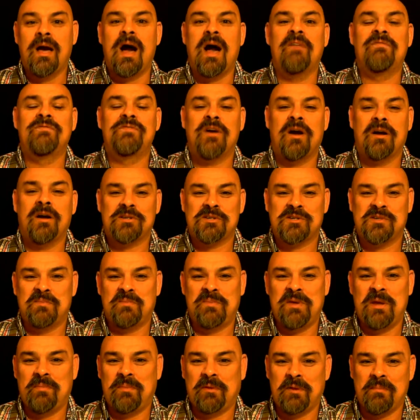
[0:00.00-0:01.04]
I've talked to some
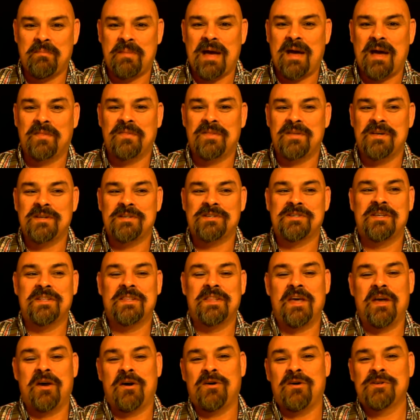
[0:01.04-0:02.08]
people about this,
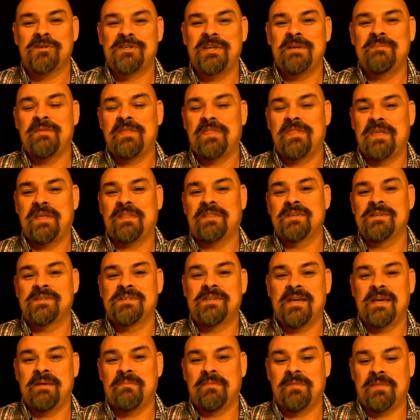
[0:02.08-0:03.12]
and they all seem to think the
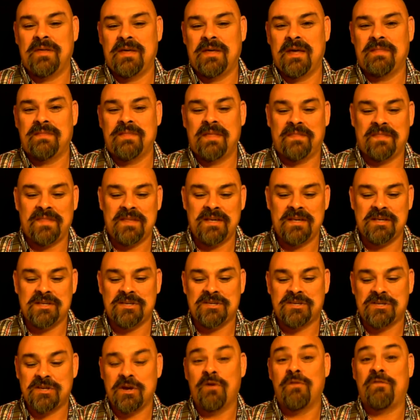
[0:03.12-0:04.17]
same thing, that the
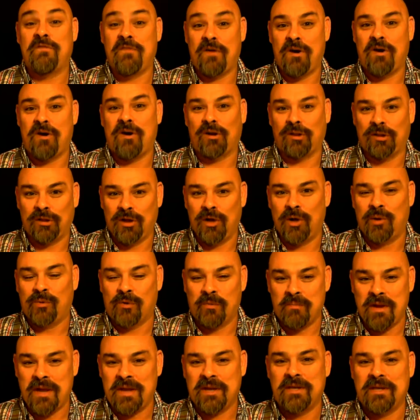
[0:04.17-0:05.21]
so far lone
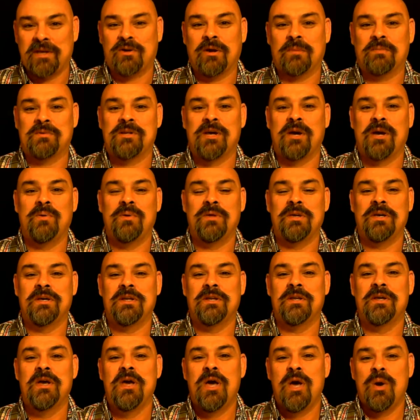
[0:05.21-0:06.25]
remaining
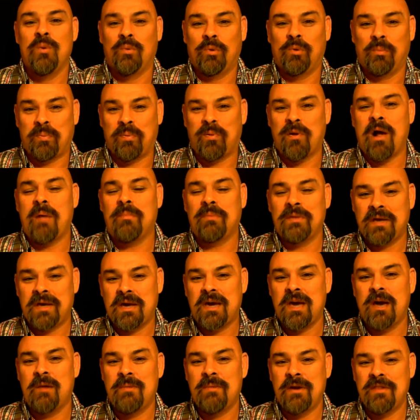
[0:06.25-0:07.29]
Kryptonian will probably
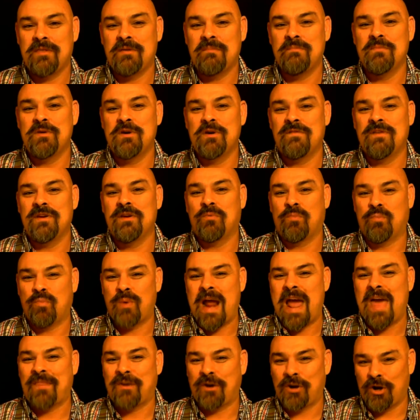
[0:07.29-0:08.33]
come into the movie
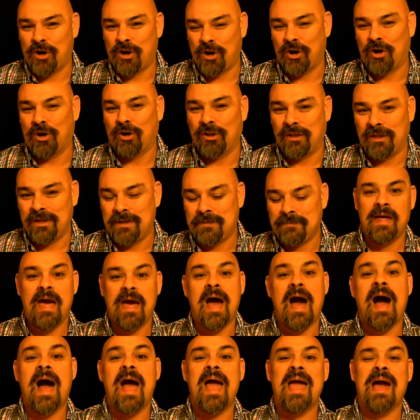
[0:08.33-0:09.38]
rather early.
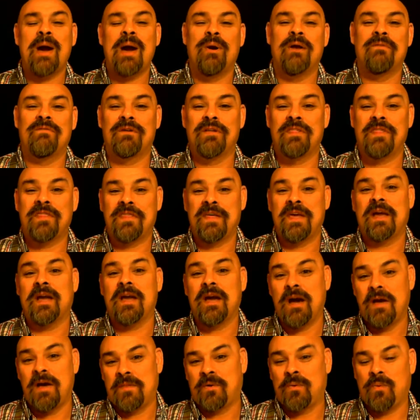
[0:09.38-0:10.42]
I, however,
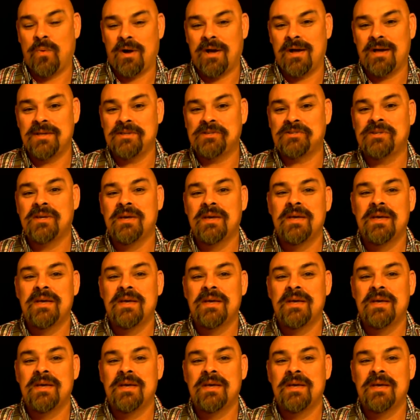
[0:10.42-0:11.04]
think otherwise.